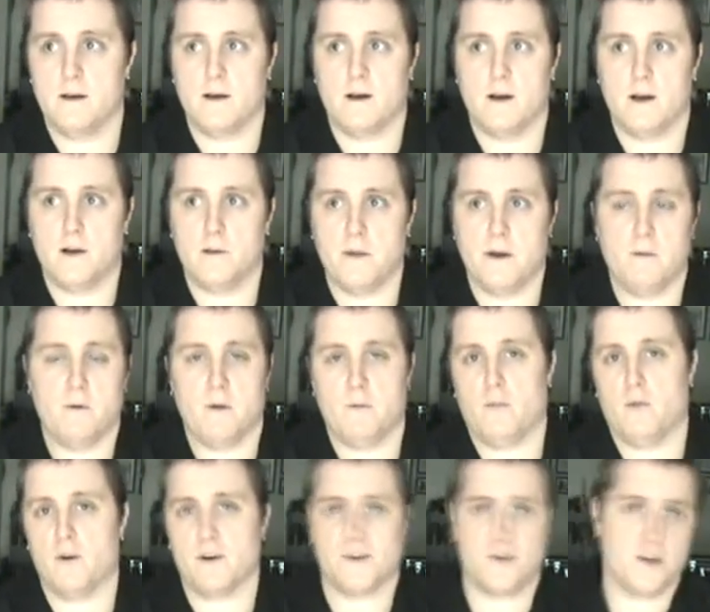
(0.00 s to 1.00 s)
Um, at one
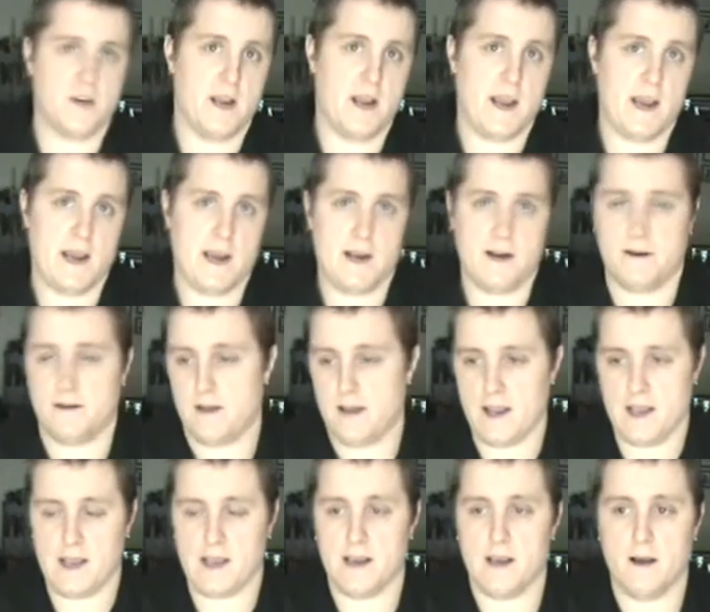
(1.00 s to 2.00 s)
point she had
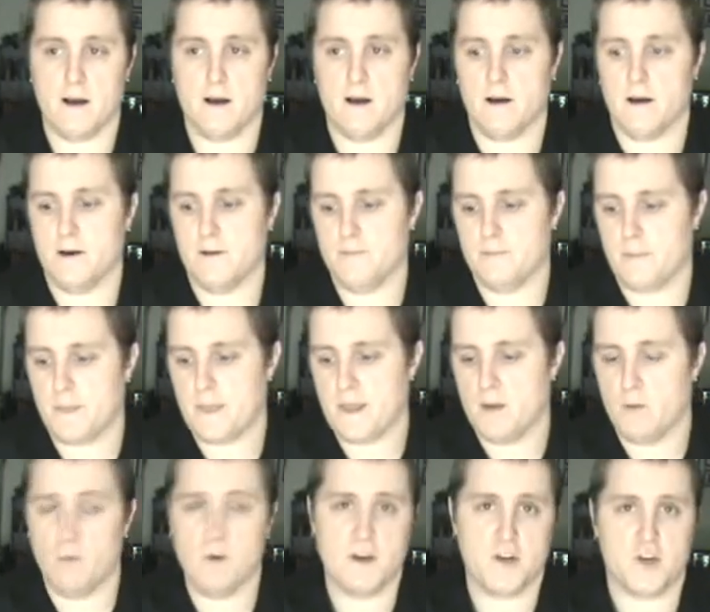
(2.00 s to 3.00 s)
a um,
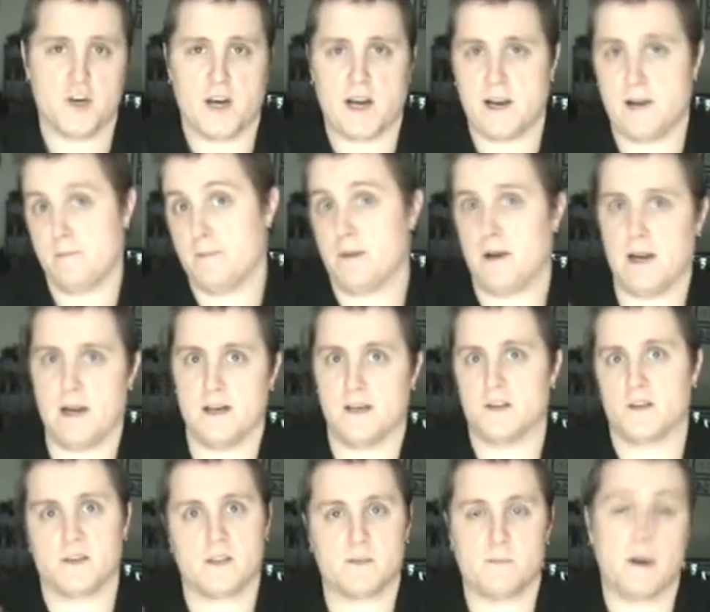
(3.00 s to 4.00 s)
wind chime kind of
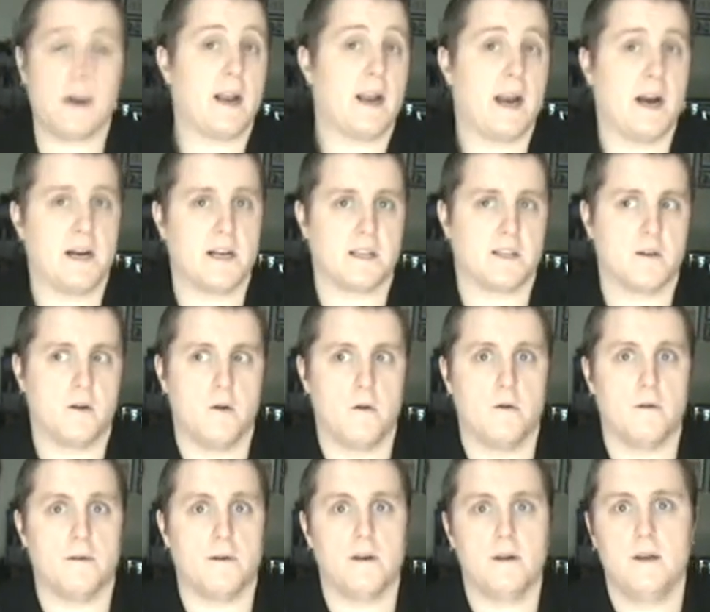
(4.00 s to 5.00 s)
just spinning on its
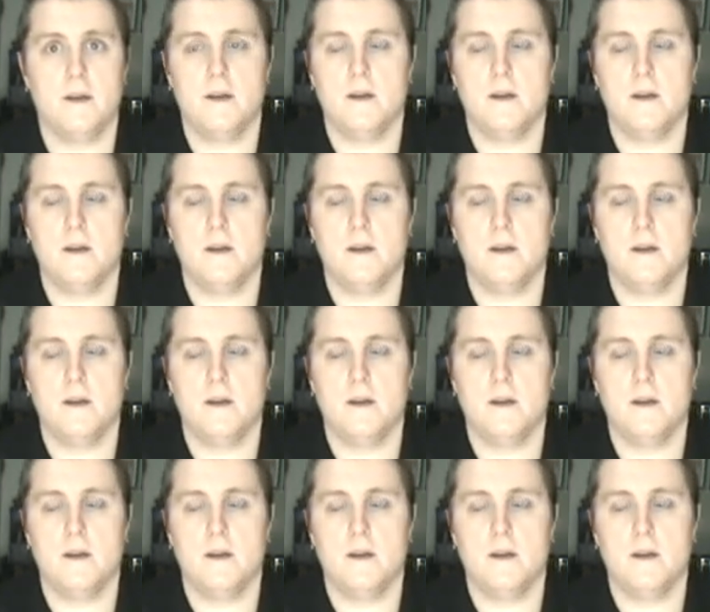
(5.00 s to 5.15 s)
own,